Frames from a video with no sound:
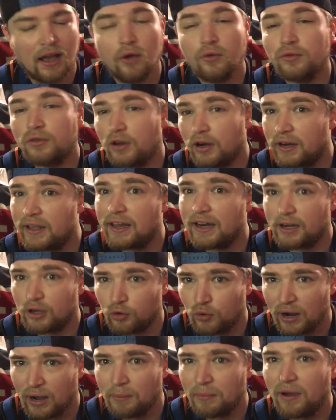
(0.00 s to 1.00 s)
I was gonna get a
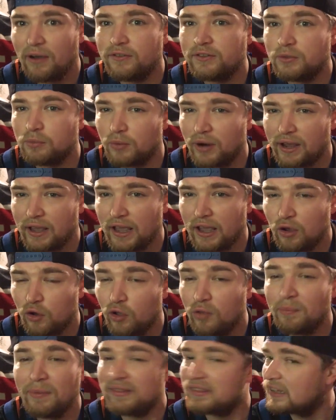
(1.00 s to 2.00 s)
gram of some Reggae
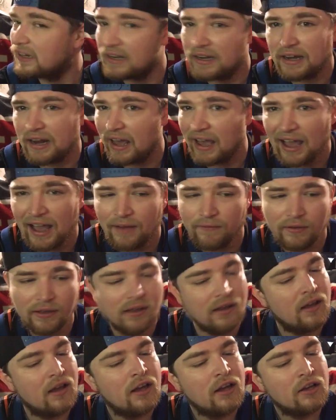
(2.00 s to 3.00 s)
Gold, but they did not have
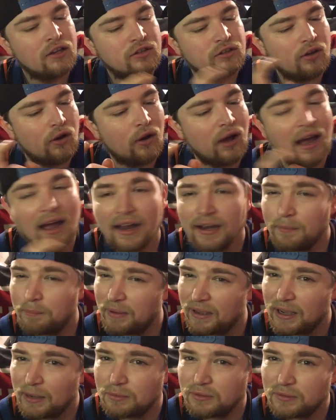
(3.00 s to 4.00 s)
it. So I had to
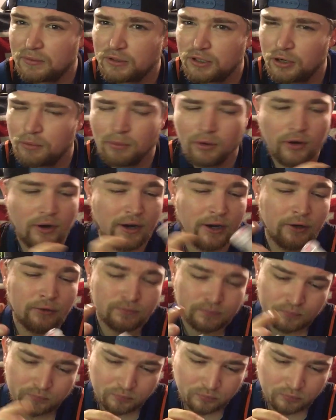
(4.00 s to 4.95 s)
pick up some Sherbet here.